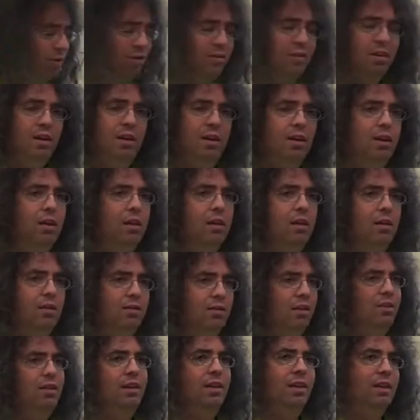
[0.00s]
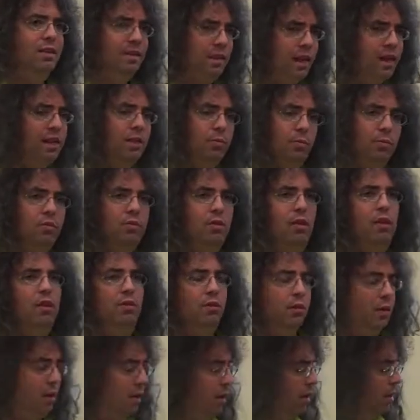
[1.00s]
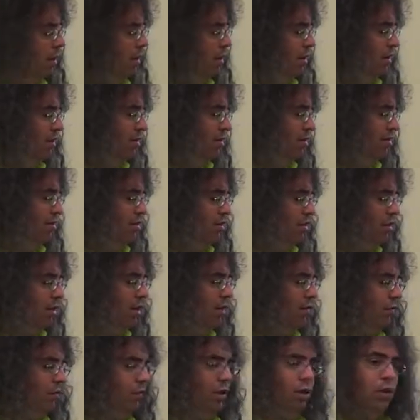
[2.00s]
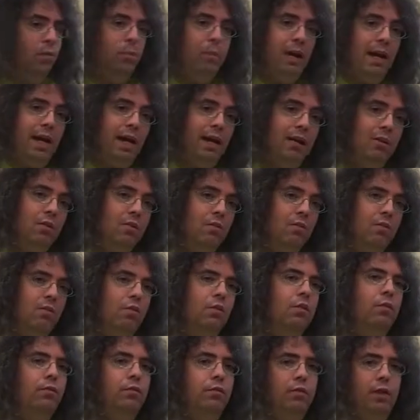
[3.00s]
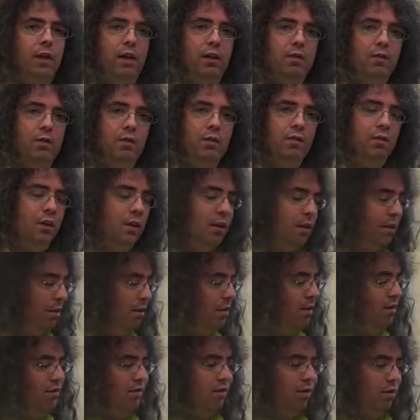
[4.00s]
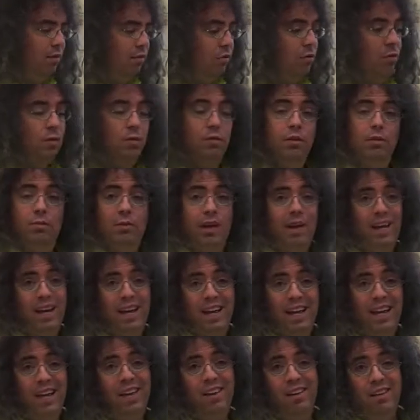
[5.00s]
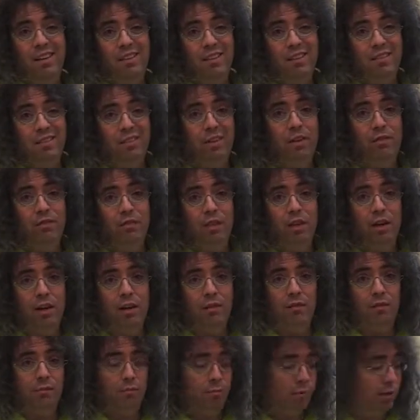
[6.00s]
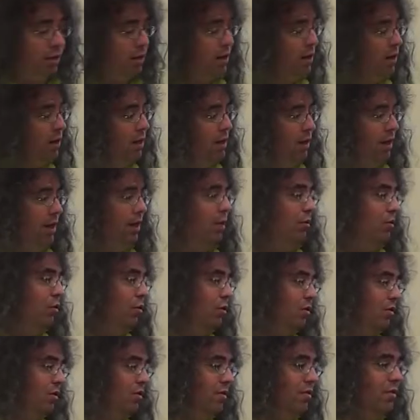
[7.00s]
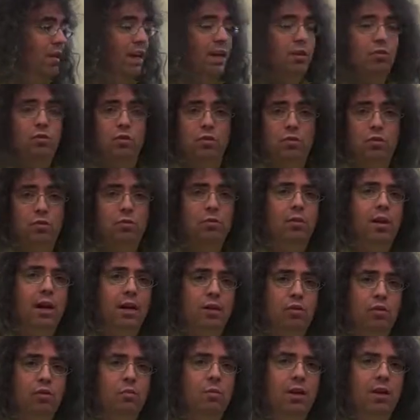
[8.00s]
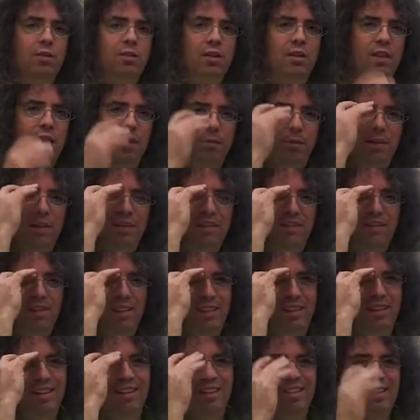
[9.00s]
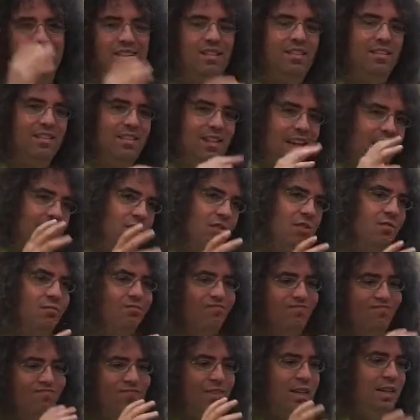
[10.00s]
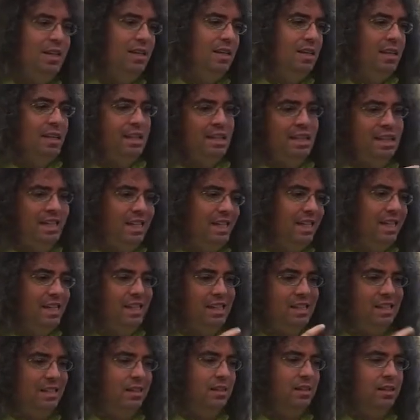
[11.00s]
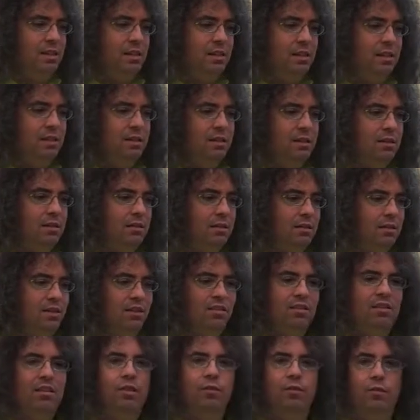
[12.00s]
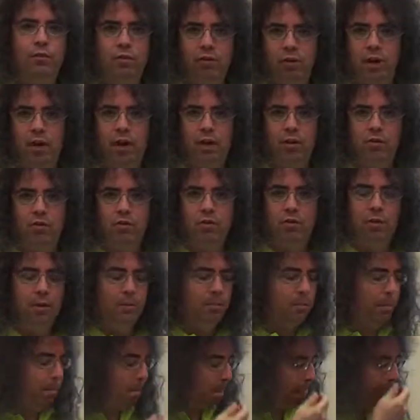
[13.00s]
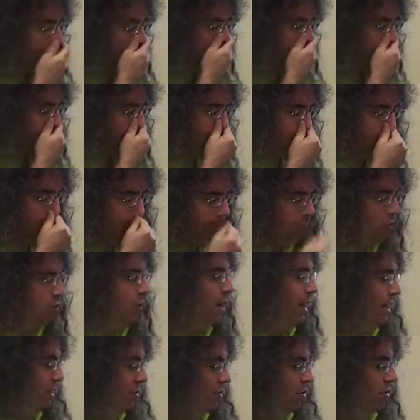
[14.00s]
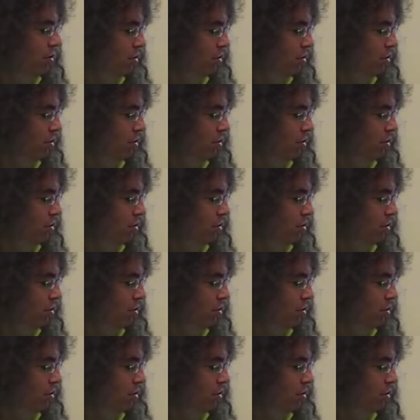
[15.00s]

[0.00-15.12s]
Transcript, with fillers: would say something like 90% of it is stuff, little patterns, little phrases, things that are sort of in my hand, stuff that I've played. And of course, it's dangerous to rely too much on that, because then it doesn't sound like it's, it doesn't sound fresh. So I'm trying